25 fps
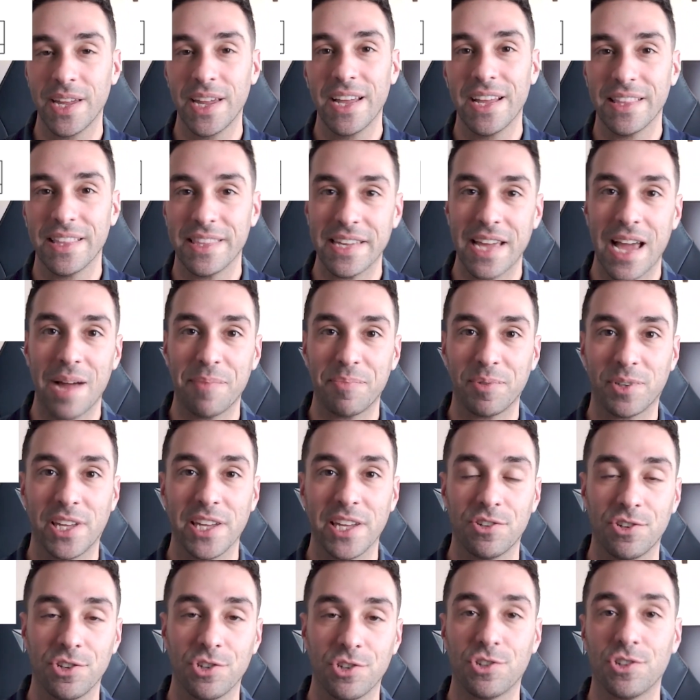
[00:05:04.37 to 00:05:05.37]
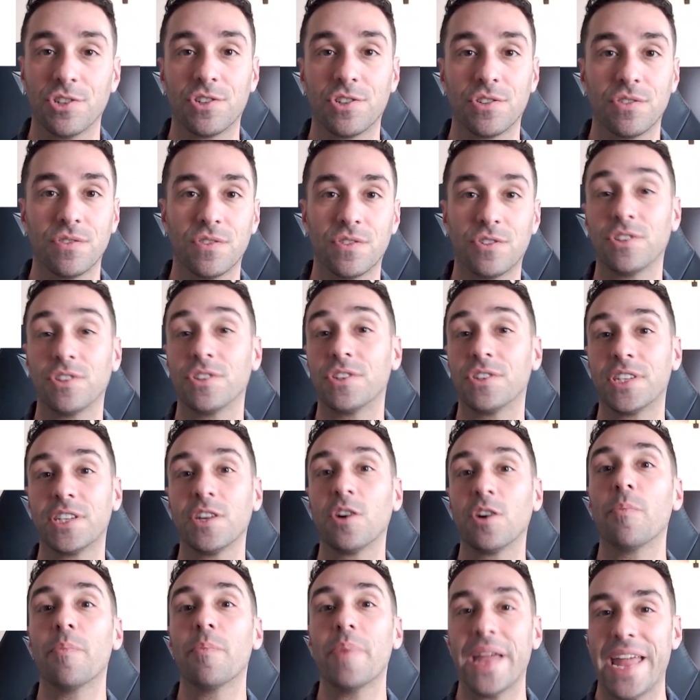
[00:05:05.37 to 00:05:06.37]
the application should, should
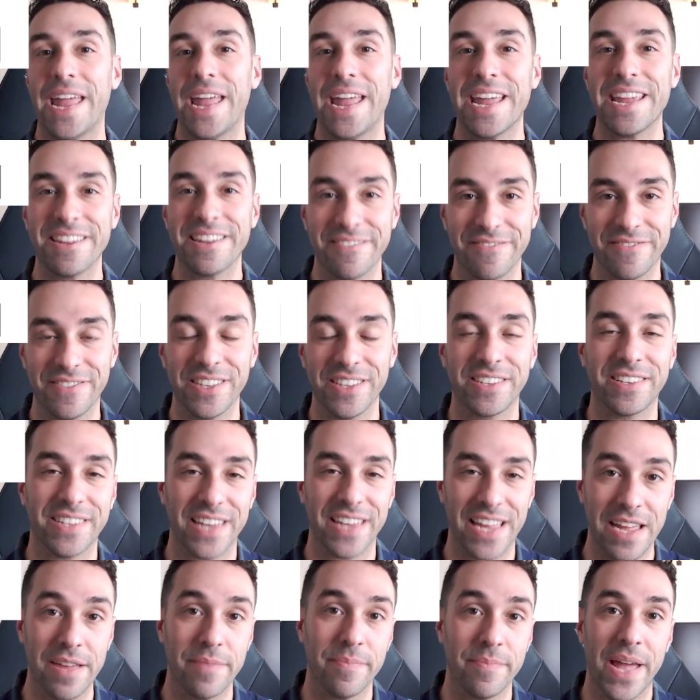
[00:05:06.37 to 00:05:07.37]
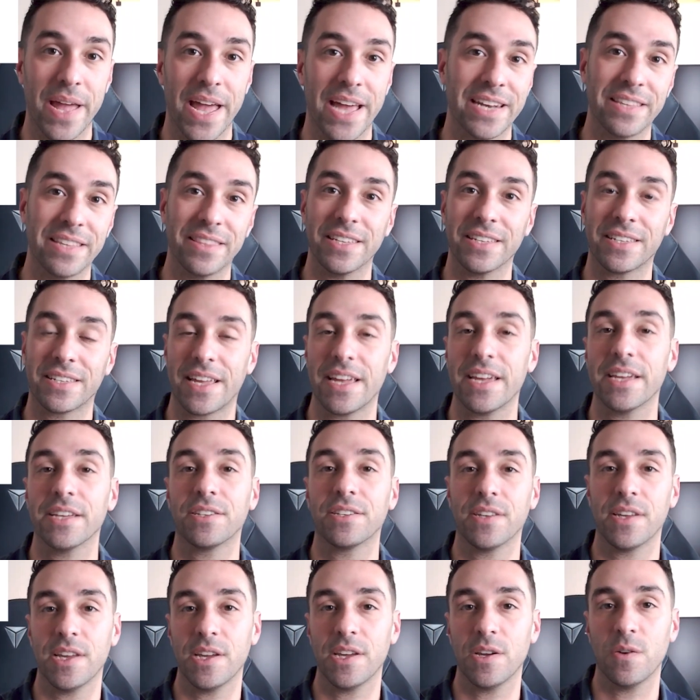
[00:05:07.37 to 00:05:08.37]
still behave the same. And in this
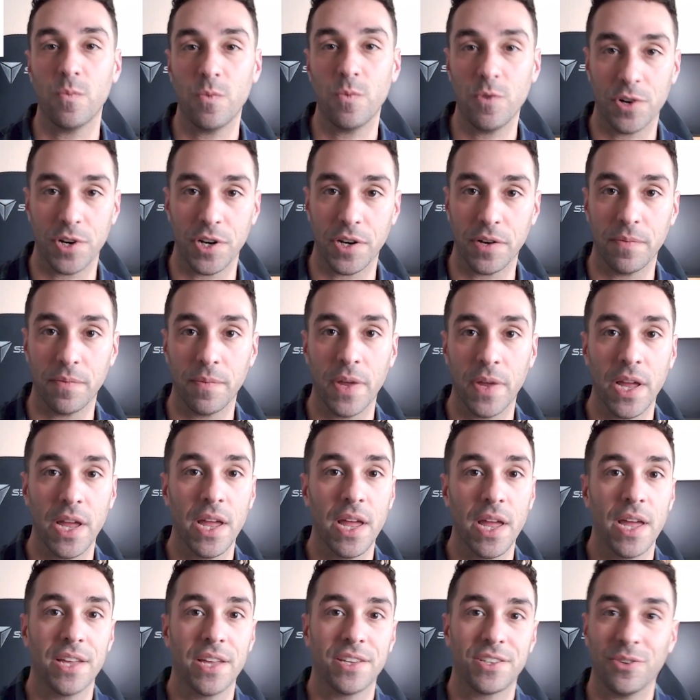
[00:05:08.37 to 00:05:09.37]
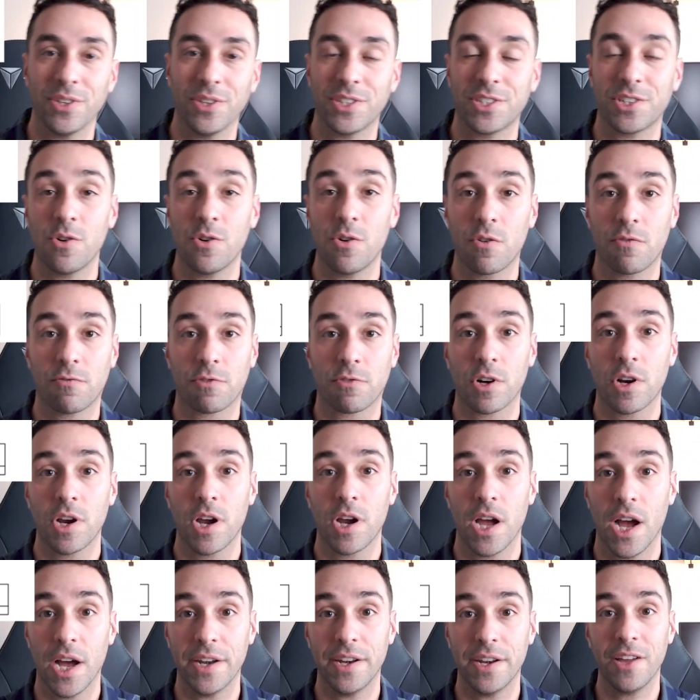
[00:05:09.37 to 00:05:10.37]
case, it wouldn't. So let's go over
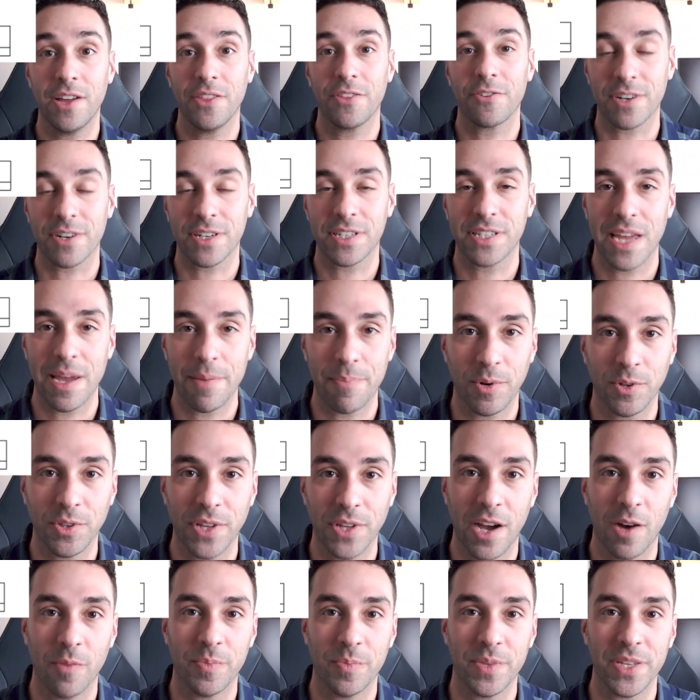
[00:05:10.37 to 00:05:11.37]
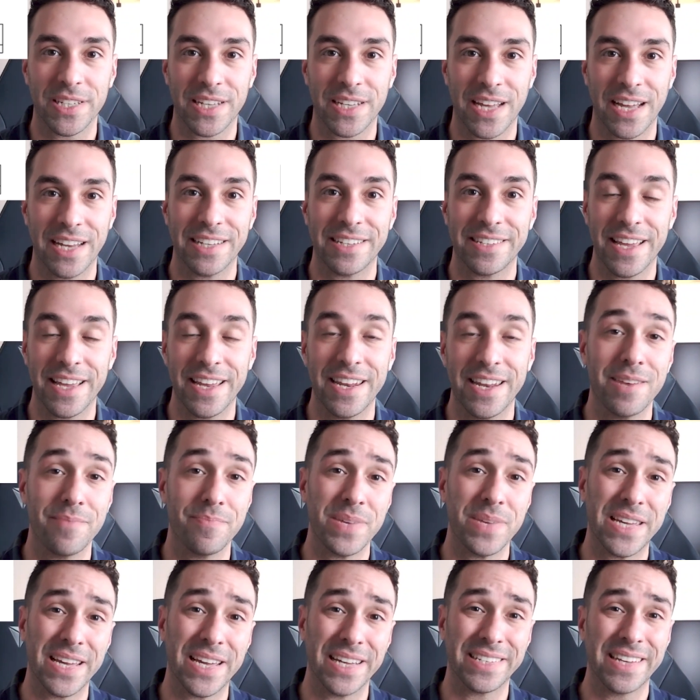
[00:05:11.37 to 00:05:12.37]
another example to help this kind of set in
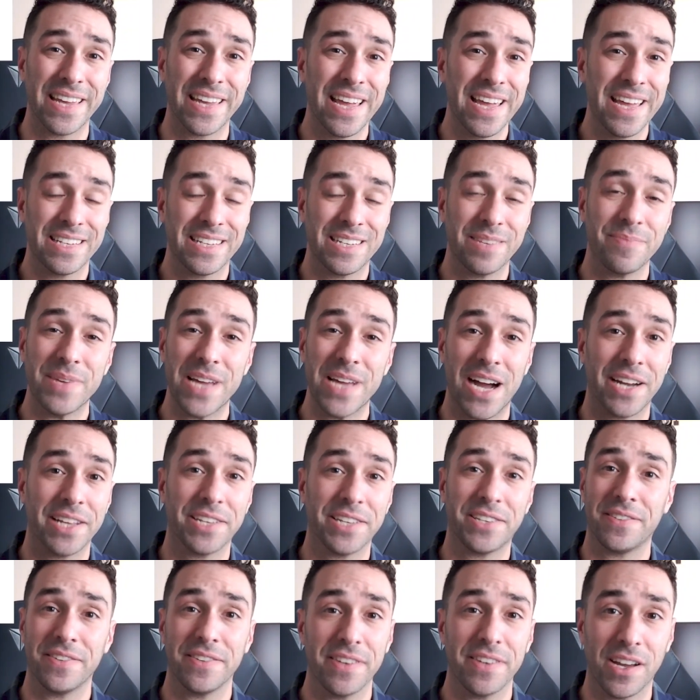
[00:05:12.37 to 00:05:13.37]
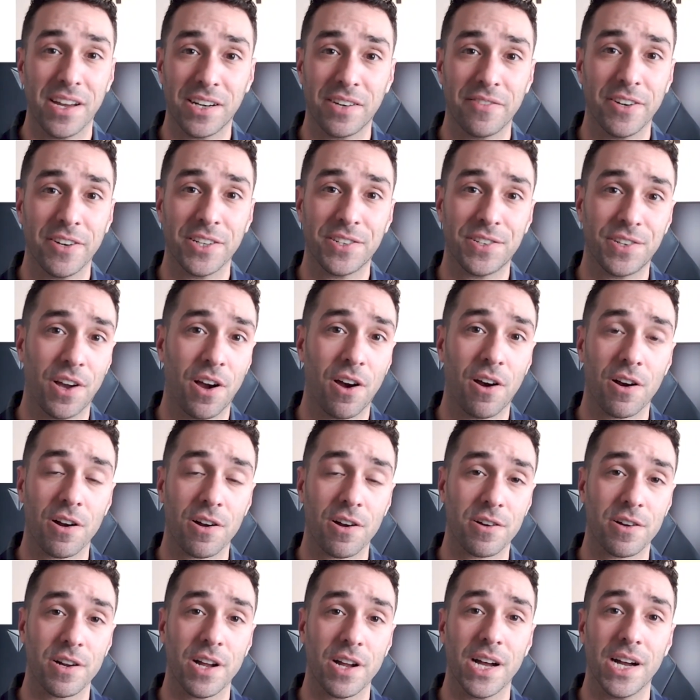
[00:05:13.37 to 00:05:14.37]
because to be honest, none of us
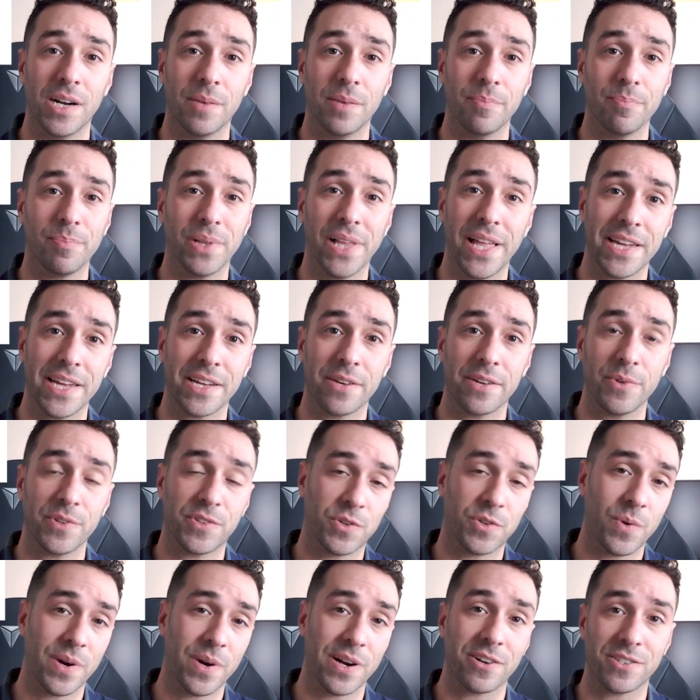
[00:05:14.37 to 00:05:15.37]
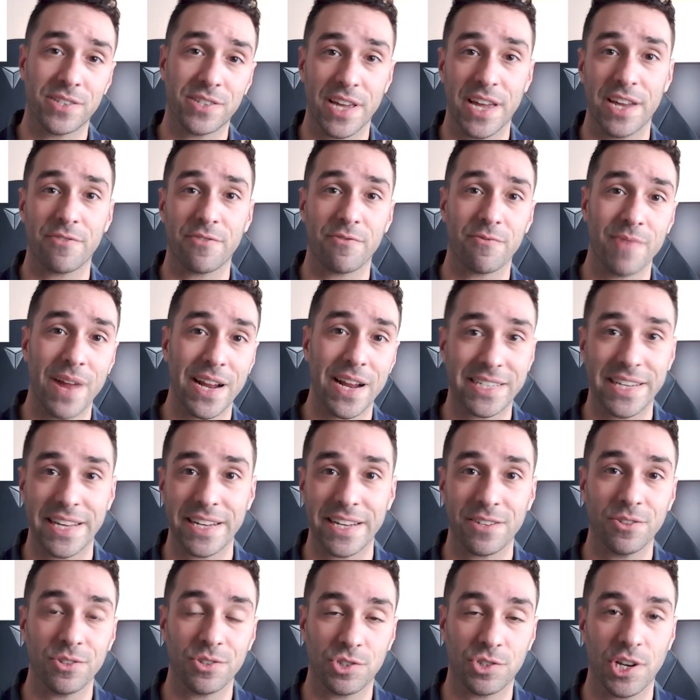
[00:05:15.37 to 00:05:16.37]
are um, playing with squares and
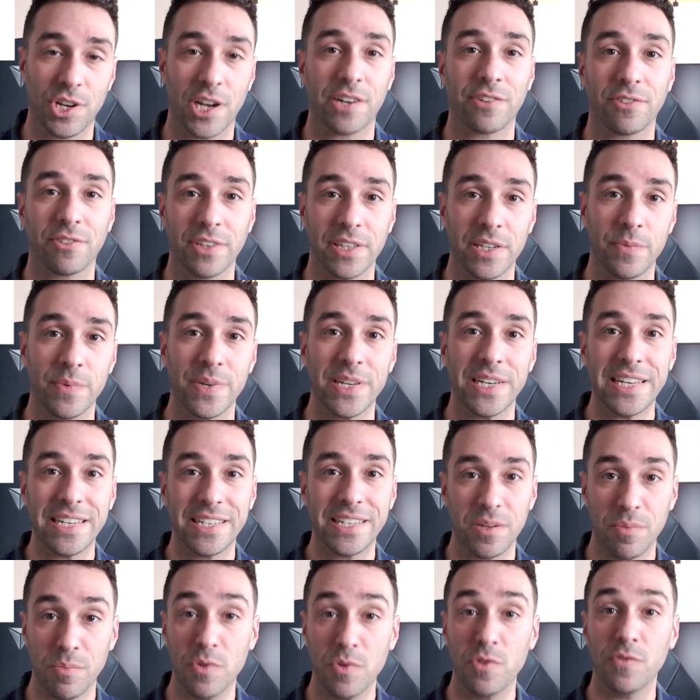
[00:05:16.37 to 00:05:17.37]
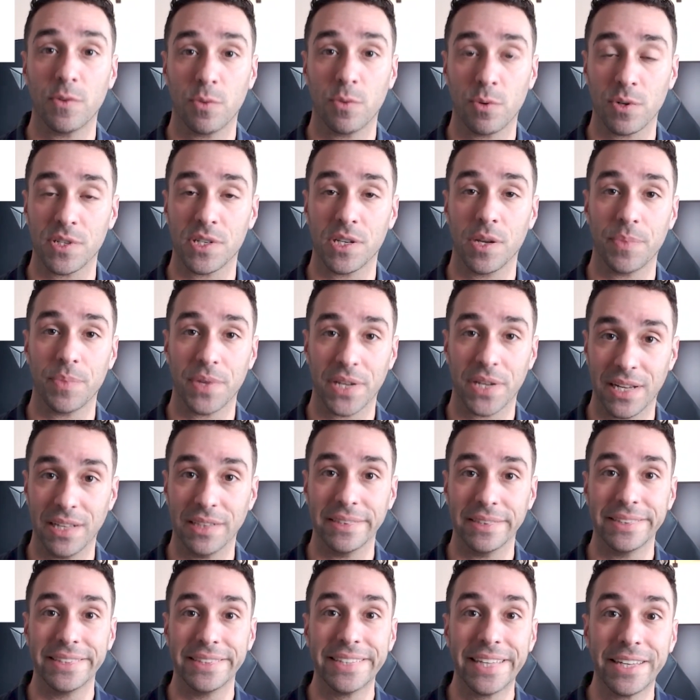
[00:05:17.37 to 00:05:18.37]
rectangles generally. We need to move towards something a
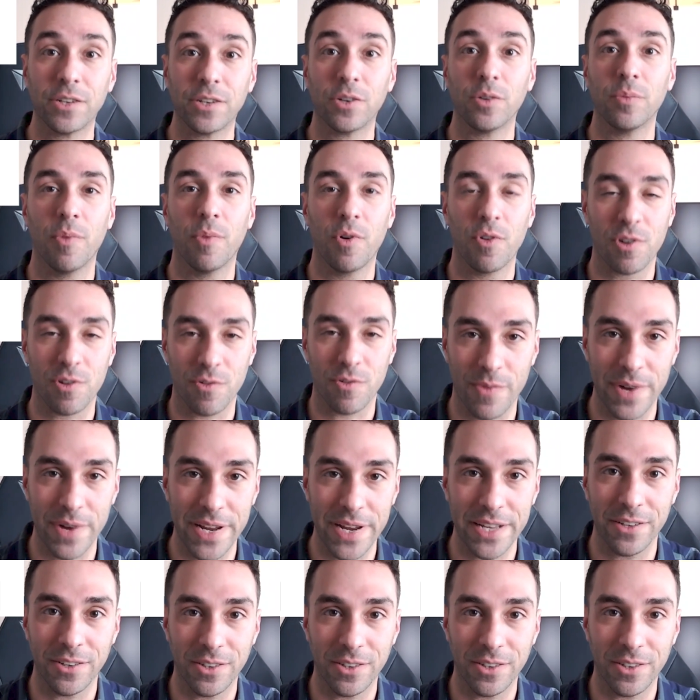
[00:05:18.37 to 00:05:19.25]
little more real.